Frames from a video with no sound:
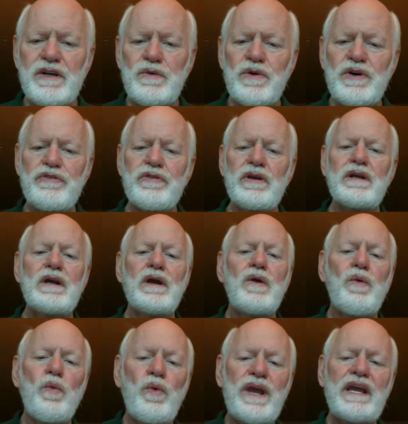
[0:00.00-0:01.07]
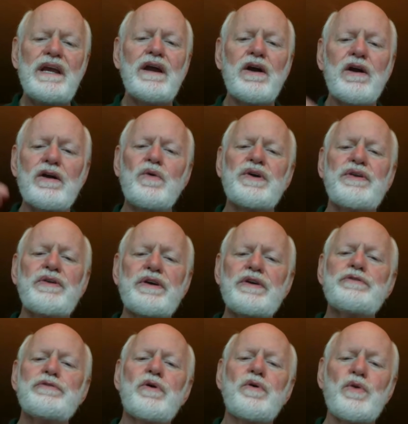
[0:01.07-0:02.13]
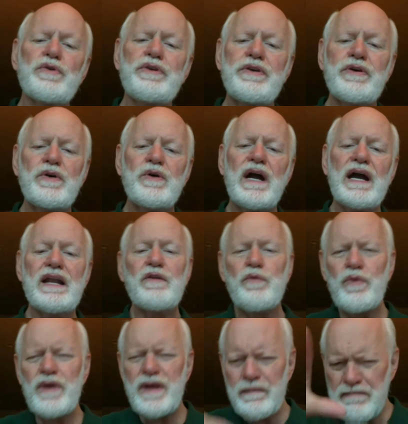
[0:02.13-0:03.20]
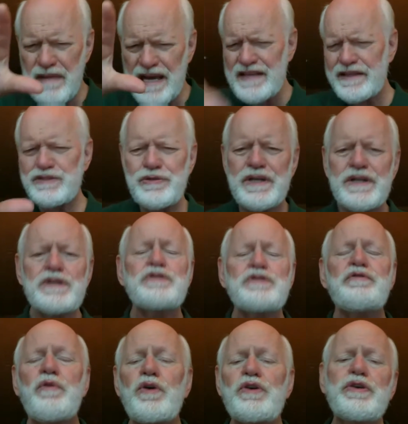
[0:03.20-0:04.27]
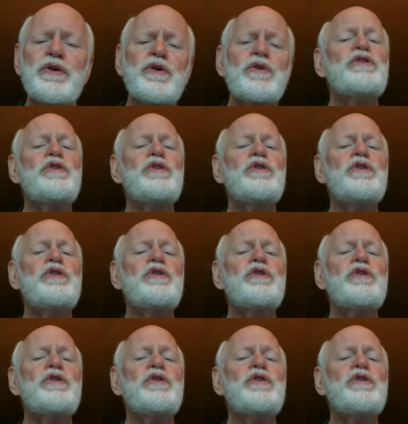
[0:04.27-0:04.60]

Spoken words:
It was, we are going to control you, and if we make these triggers for you,